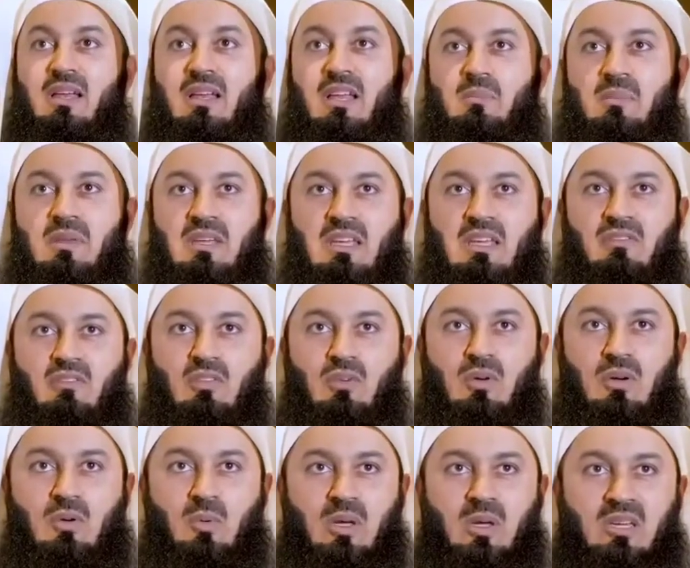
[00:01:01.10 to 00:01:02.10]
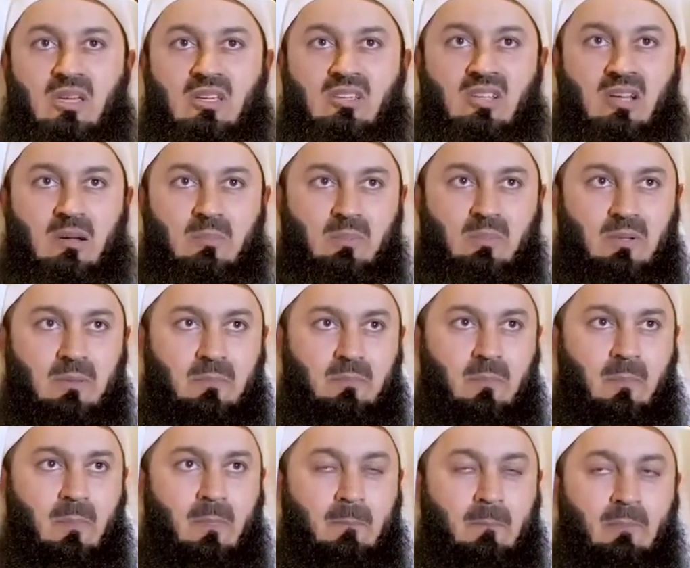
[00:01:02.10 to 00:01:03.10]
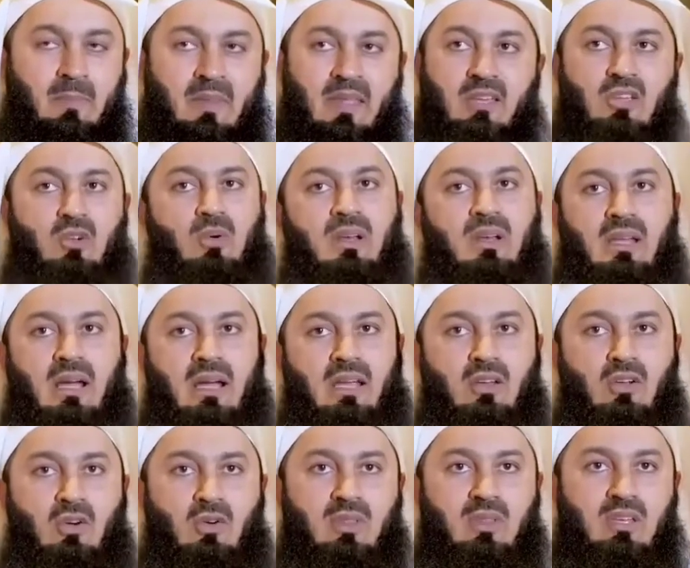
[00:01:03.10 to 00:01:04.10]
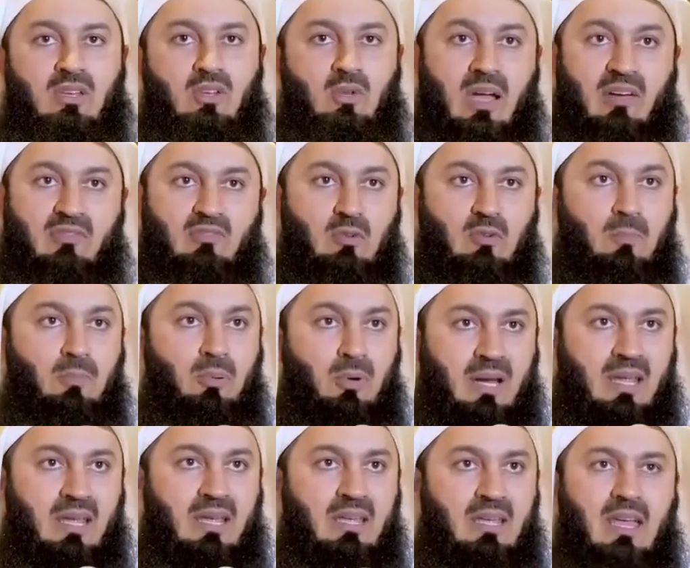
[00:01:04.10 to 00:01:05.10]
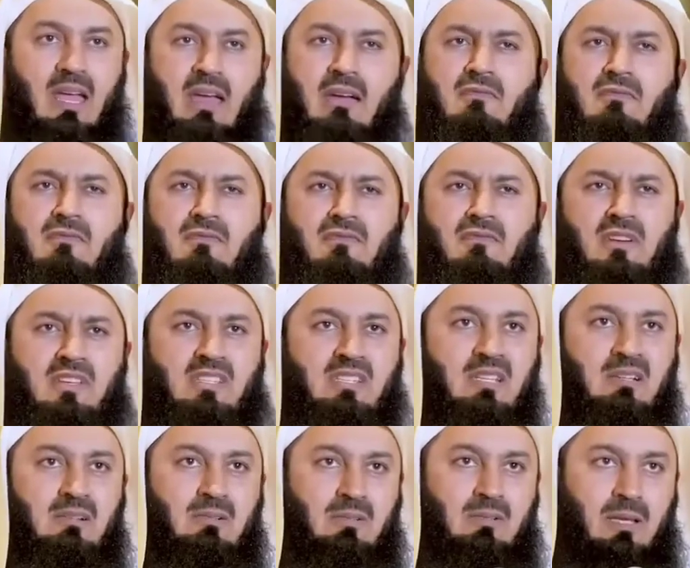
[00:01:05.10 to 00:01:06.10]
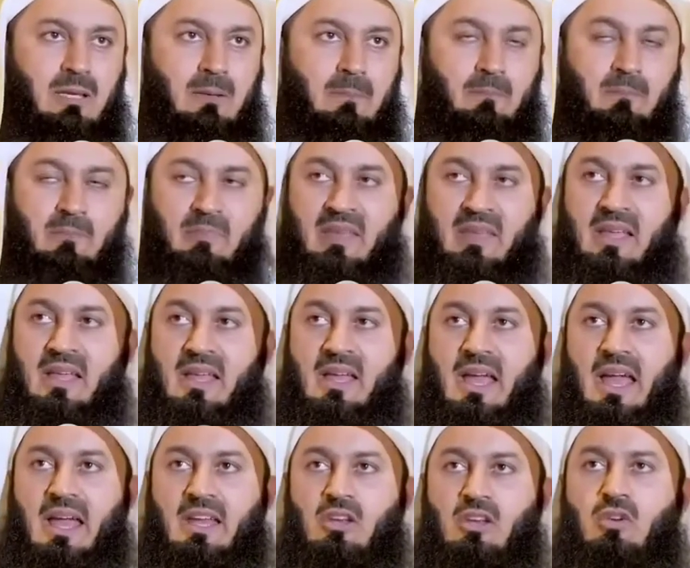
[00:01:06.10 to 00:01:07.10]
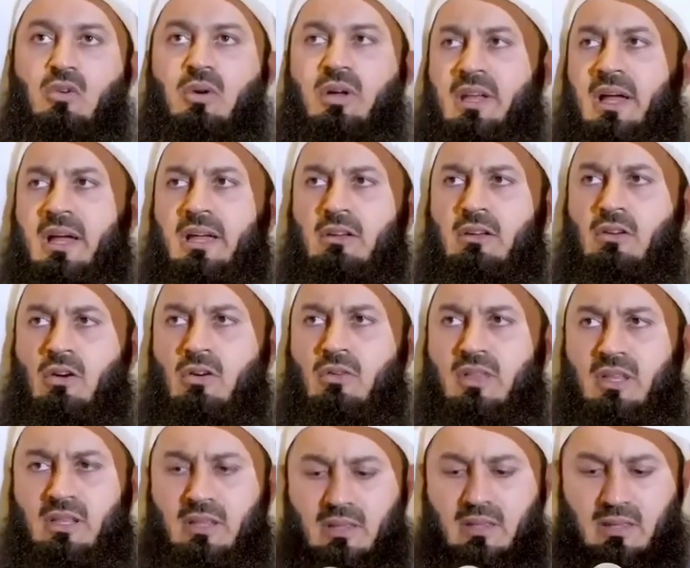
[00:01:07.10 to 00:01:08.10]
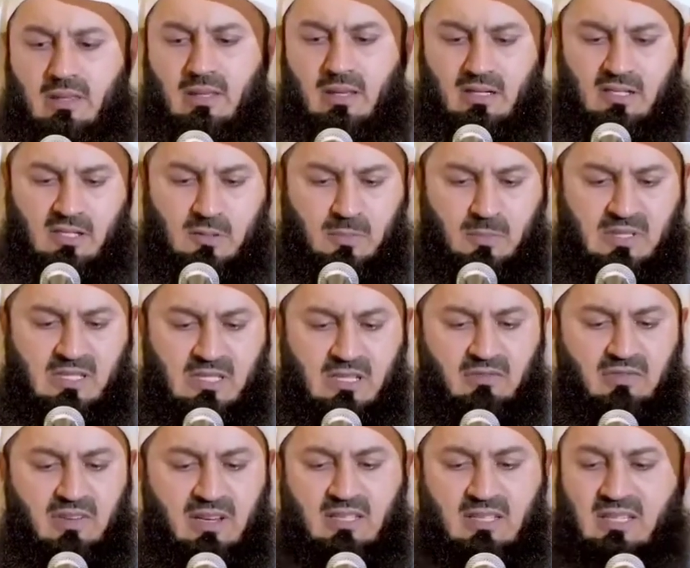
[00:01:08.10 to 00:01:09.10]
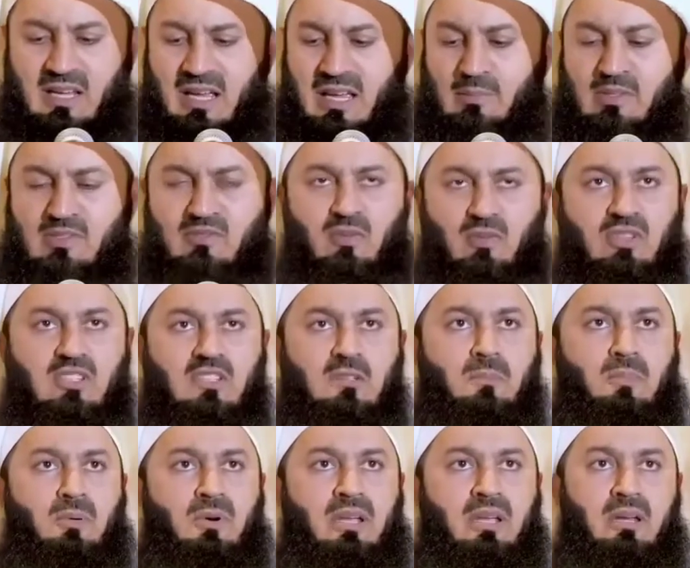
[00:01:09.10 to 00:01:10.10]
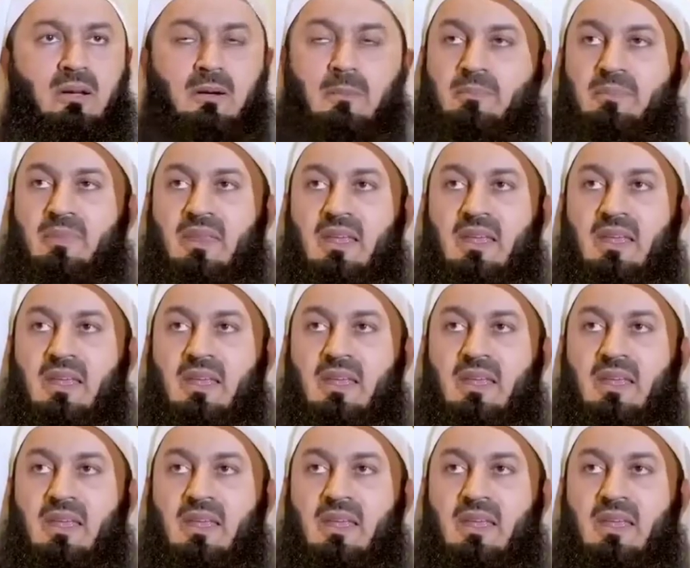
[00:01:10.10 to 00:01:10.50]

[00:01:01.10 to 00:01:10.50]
Let me give you a quick example. You and I know that you have to pray every single day. And you and I know that there are specific times for this prayer.